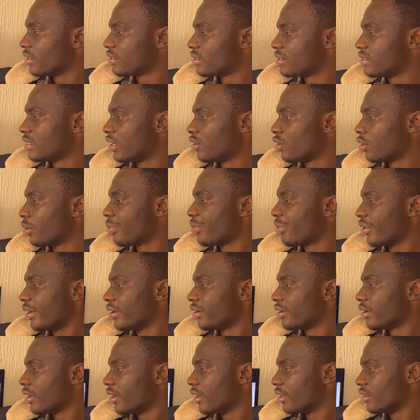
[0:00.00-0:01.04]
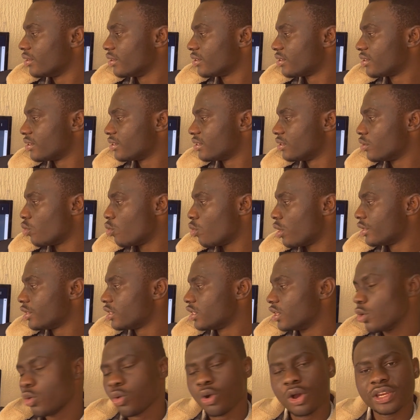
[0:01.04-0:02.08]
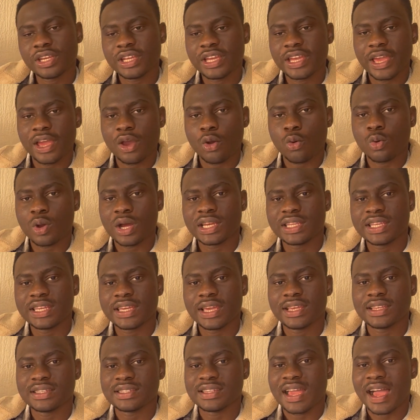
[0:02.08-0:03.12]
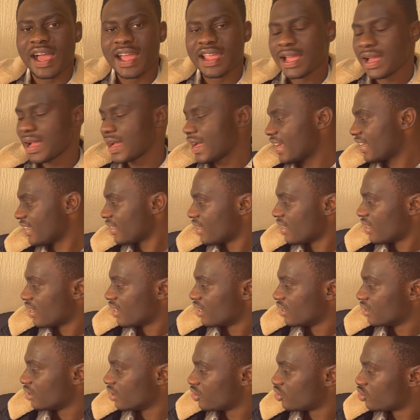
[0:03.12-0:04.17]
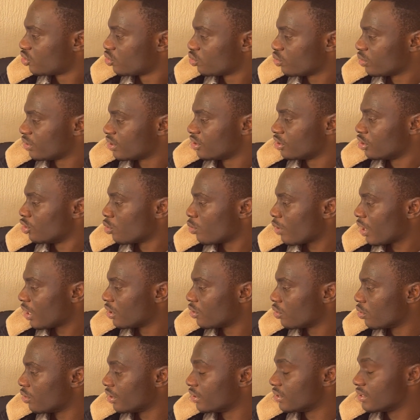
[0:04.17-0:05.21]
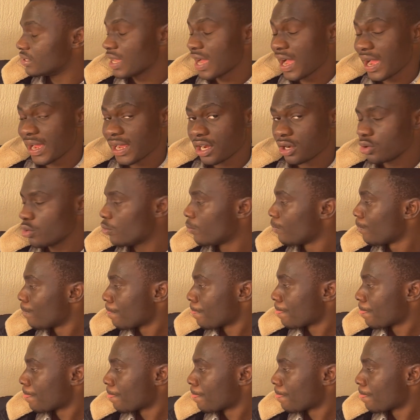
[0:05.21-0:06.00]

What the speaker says: is an uptrend. This is the one here is the higher high, the 2 is the lower low, is the higher low,